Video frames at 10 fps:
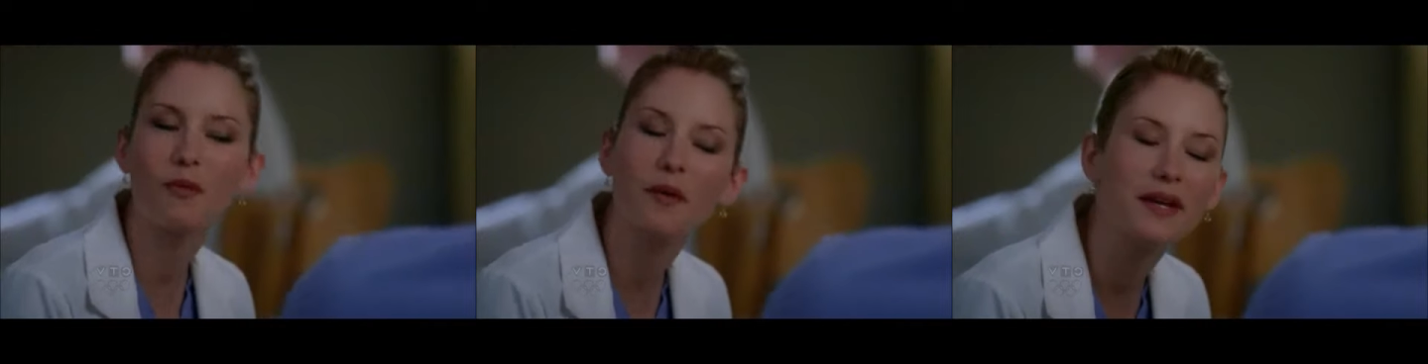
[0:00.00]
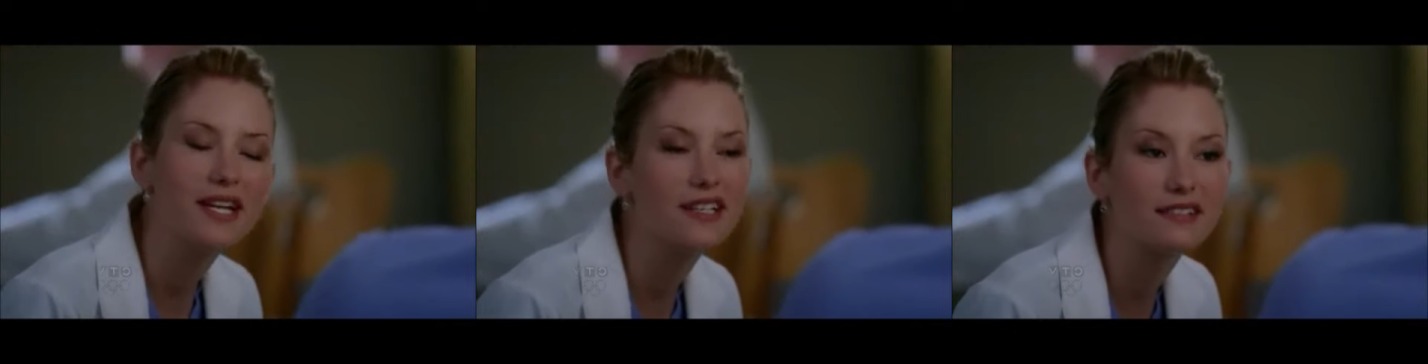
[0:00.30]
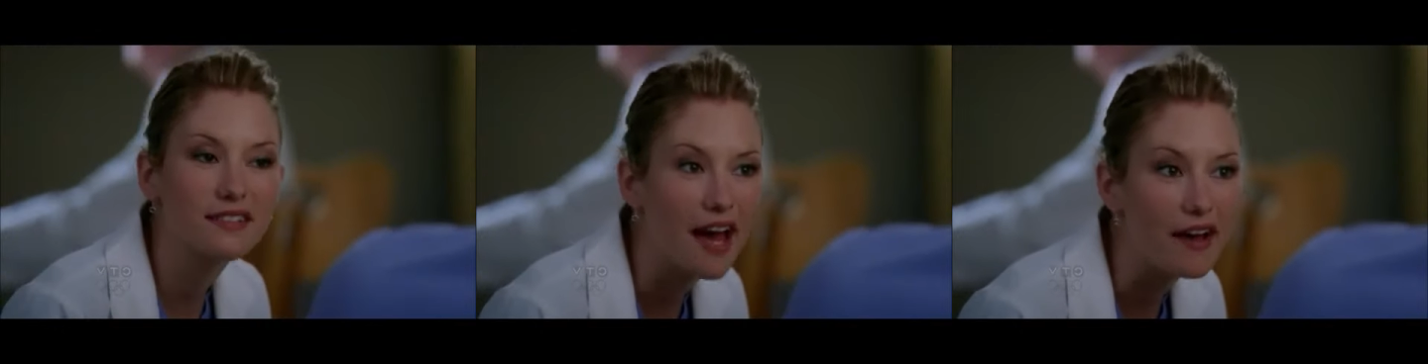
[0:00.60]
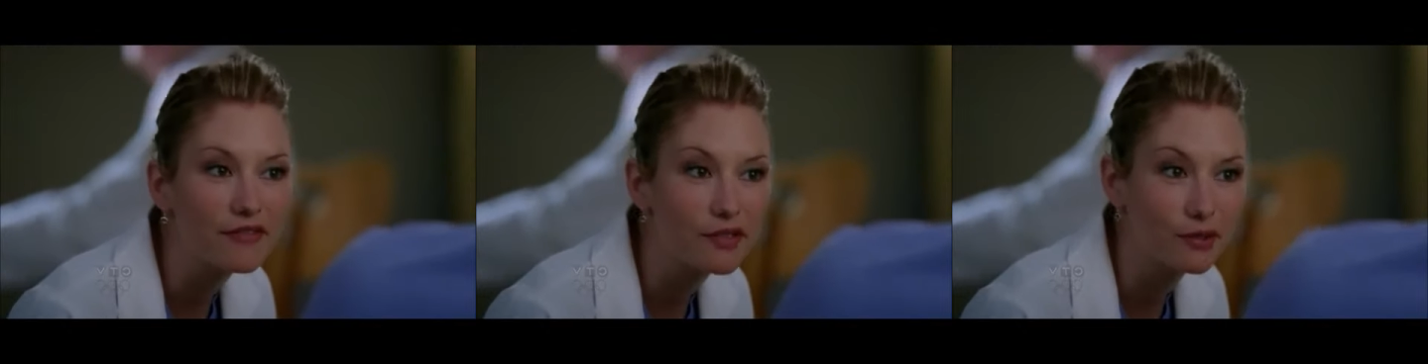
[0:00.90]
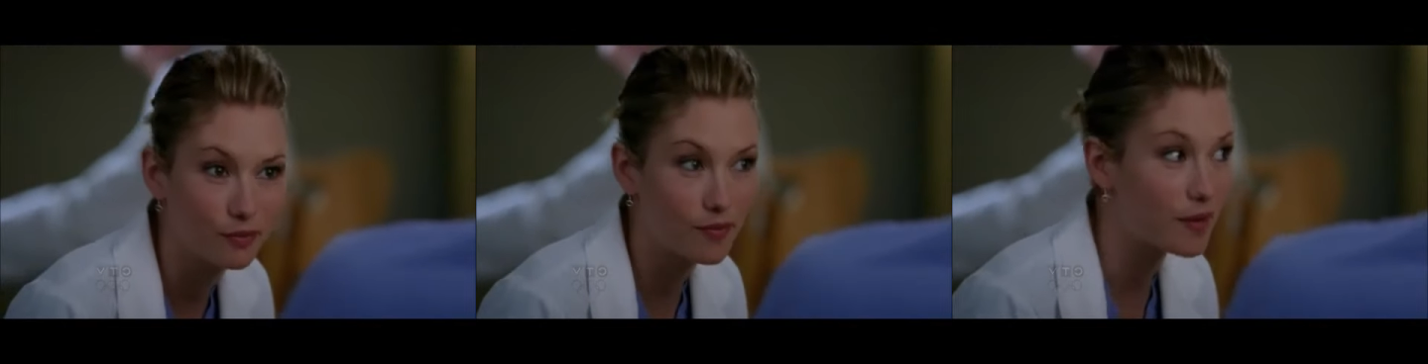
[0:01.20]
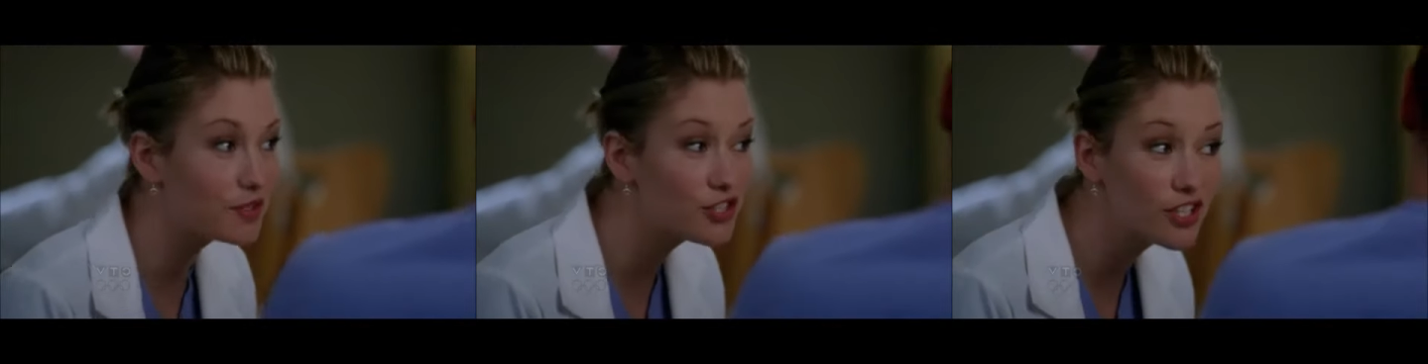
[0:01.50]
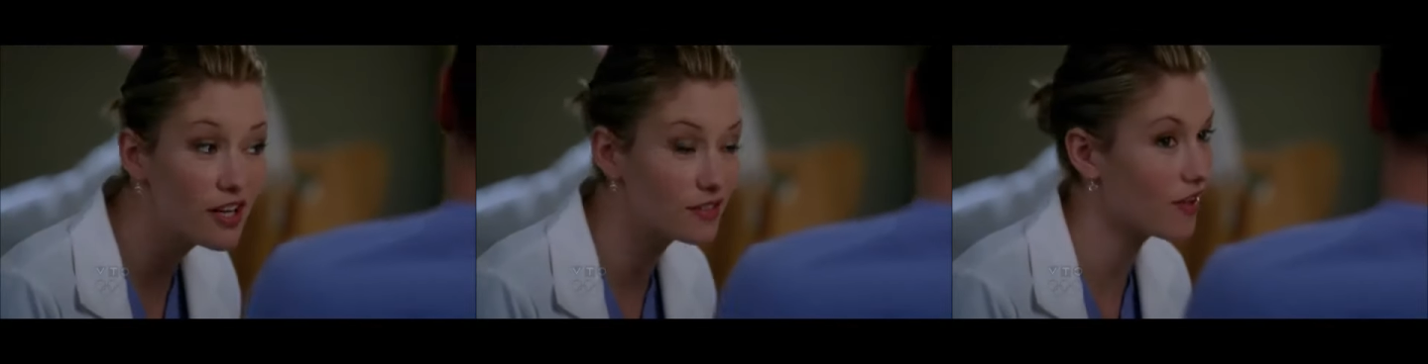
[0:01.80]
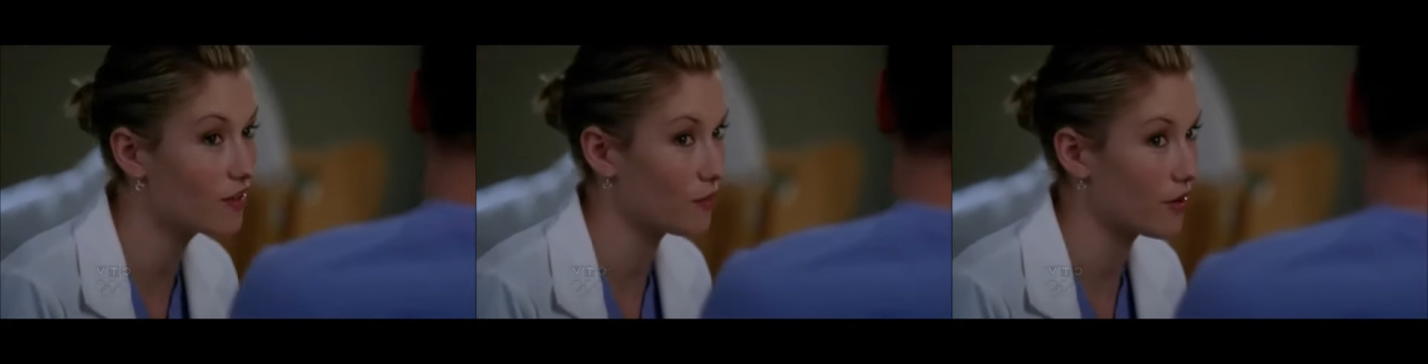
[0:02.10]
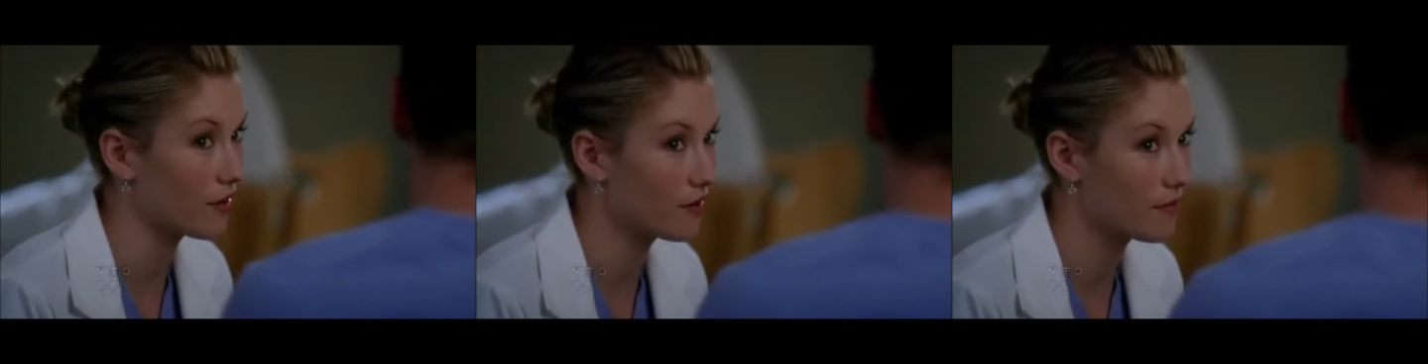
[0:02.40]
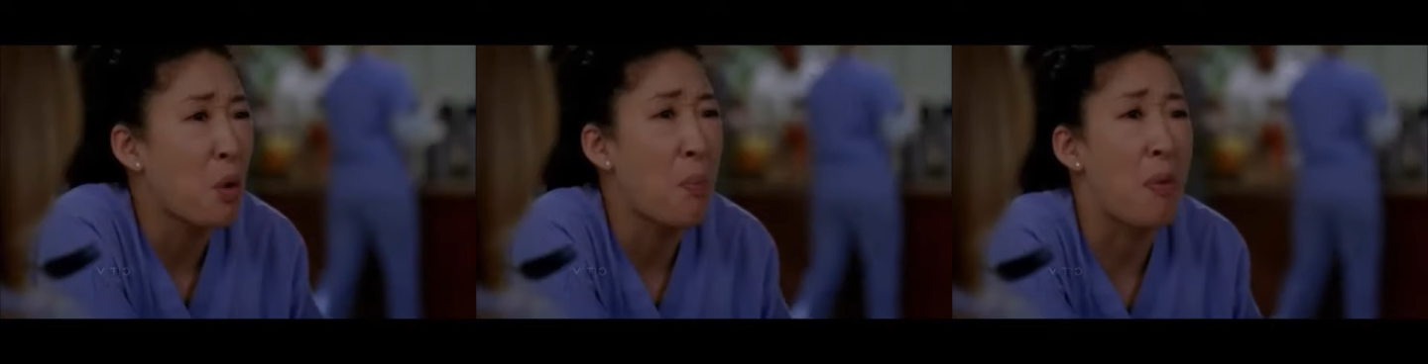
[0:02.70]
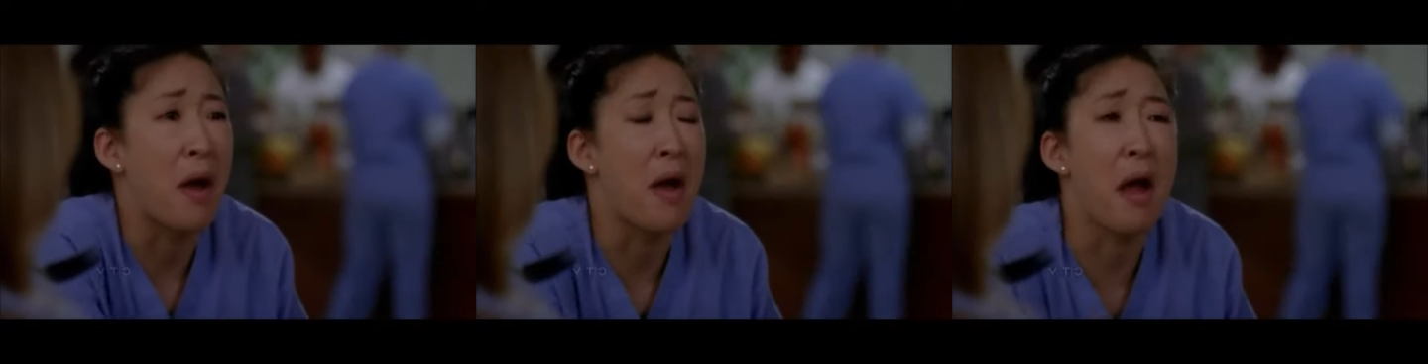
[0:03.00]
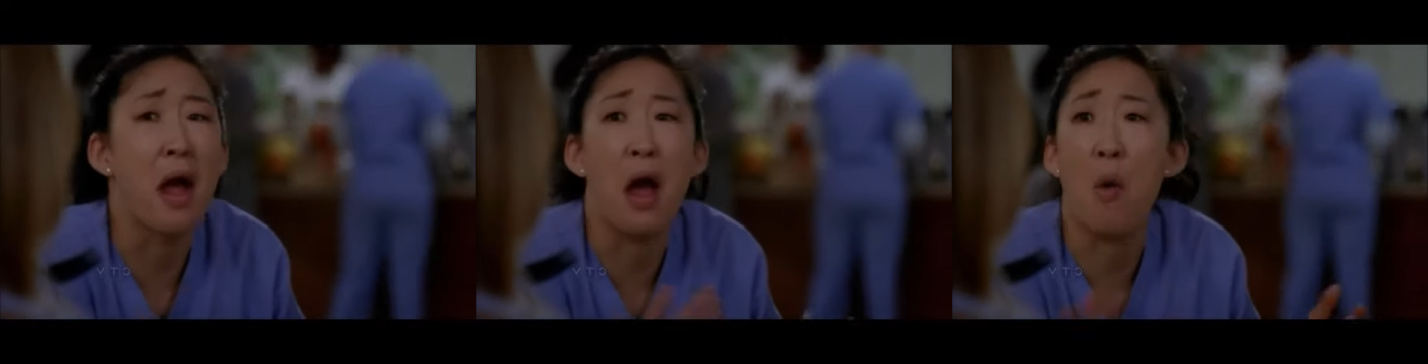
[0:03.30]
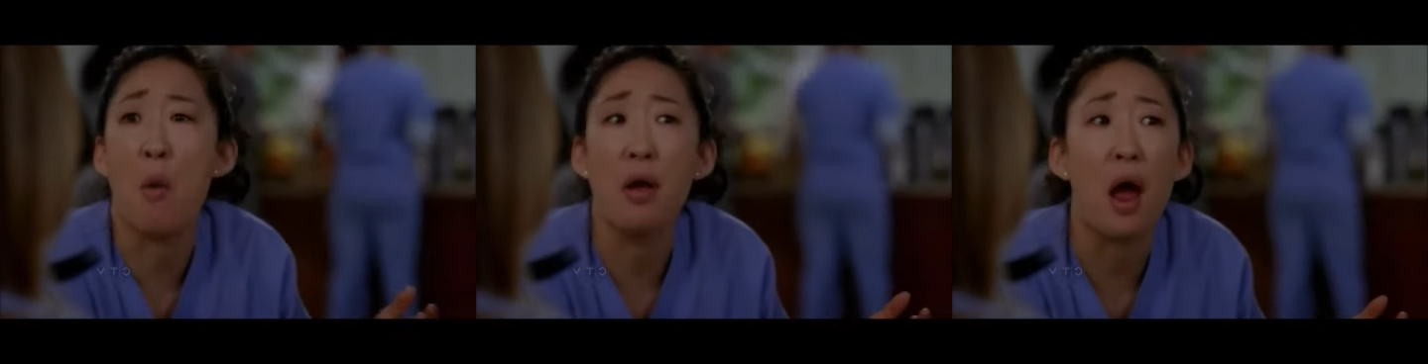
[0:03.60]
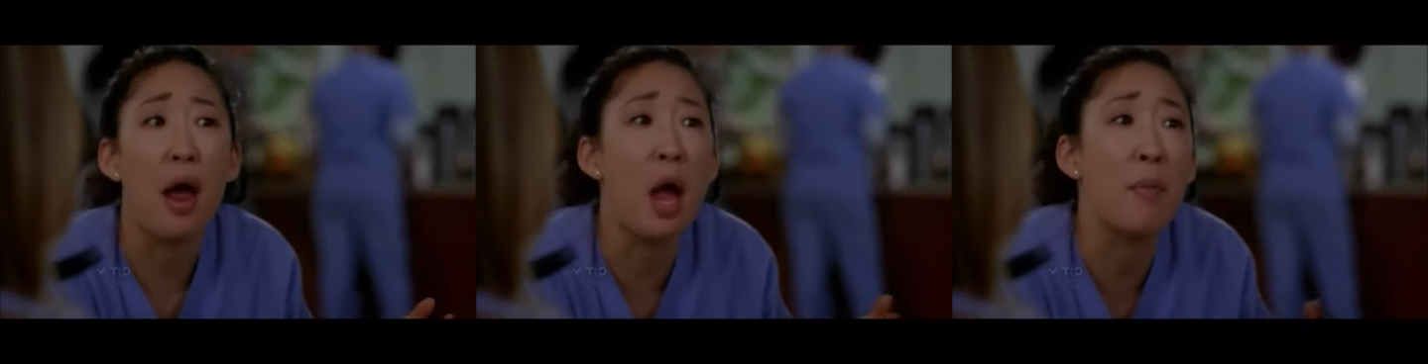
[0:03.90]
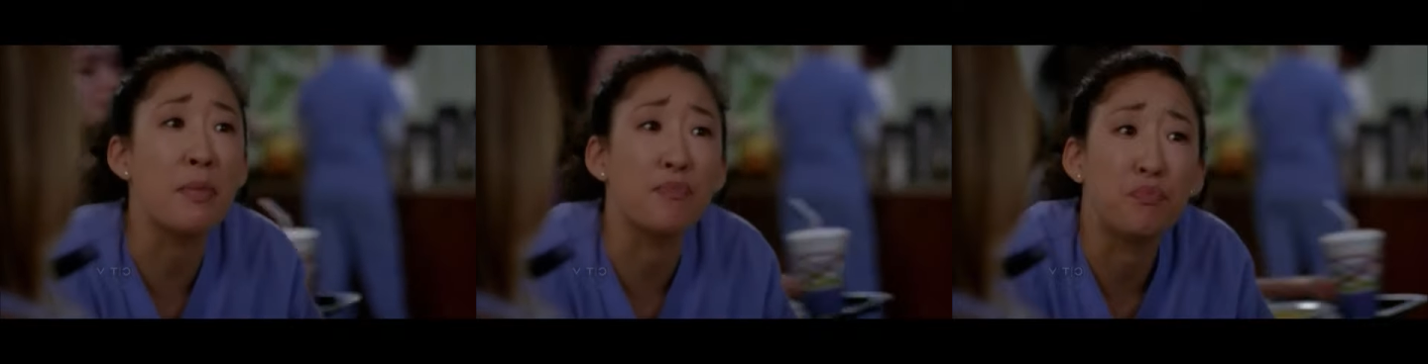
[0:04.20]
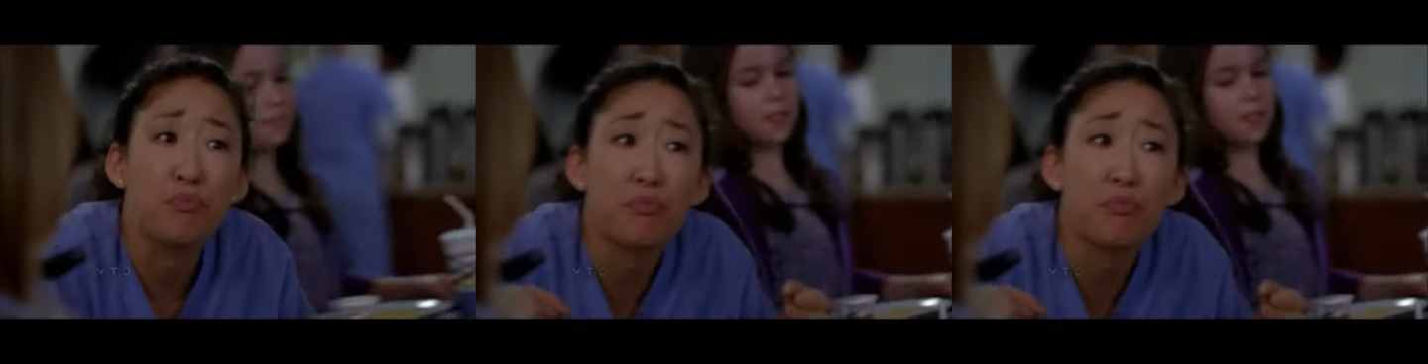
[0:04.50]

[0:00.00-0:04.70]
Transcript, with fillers: Well, maybe he doesn't have to. Maybe she does all the work. But how? I mean...